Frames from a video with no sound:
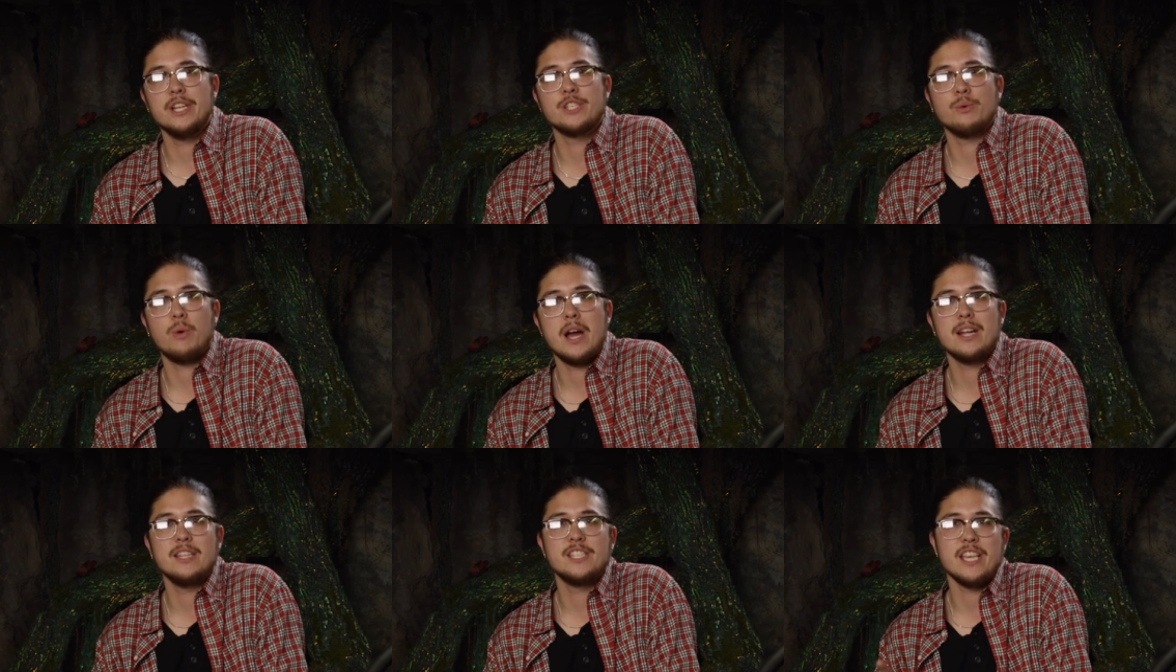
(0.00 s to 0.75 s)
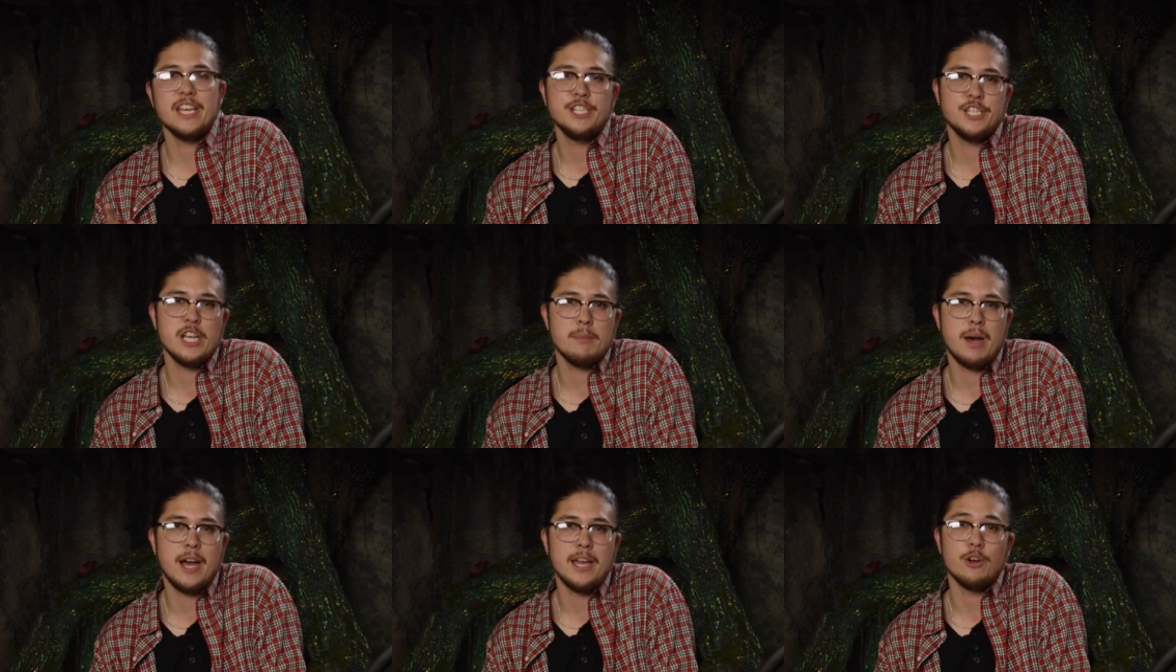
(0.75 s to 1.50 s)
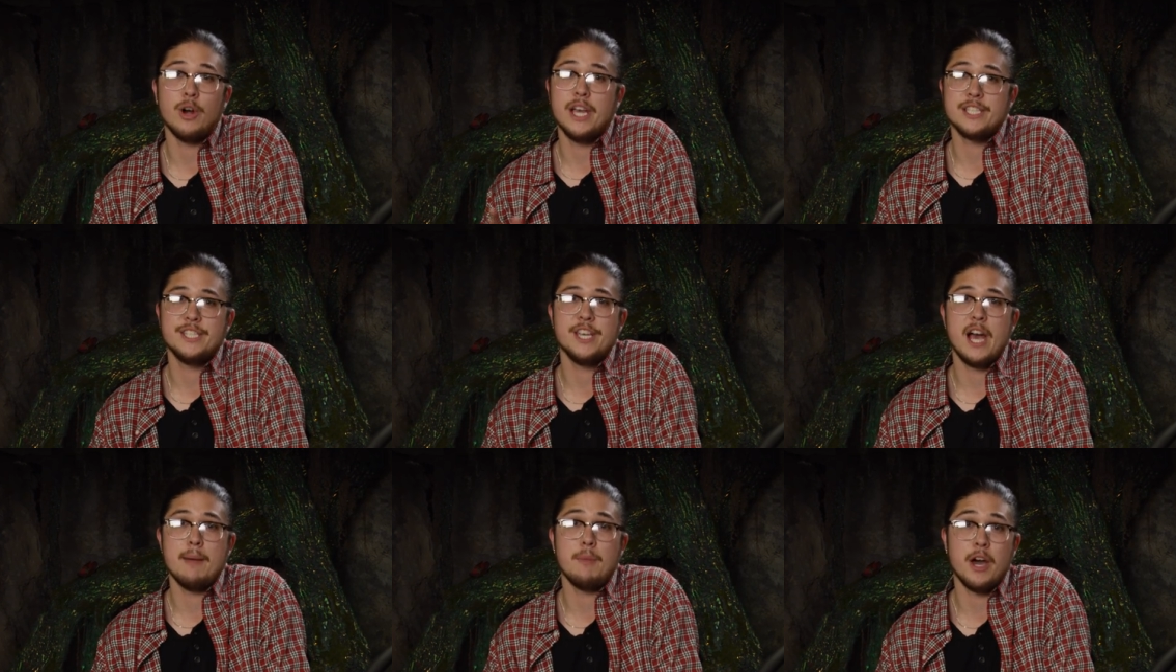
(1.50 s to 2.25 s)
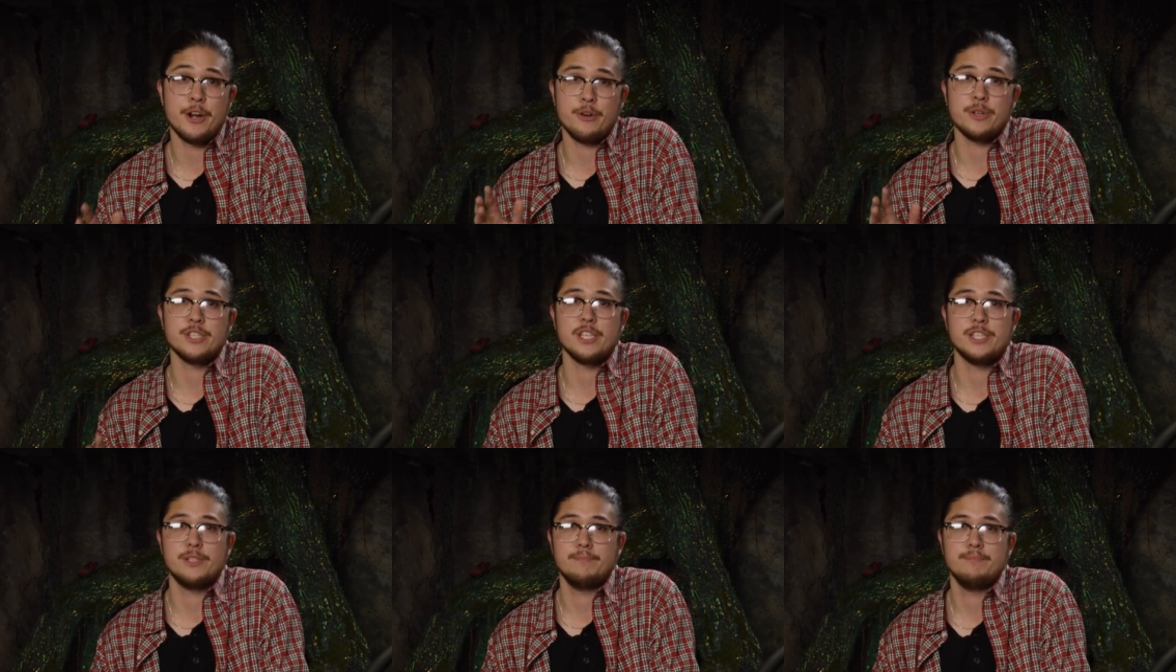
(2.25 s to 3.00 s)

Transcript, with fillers: is a wireless HDMI or SCI monitoring system.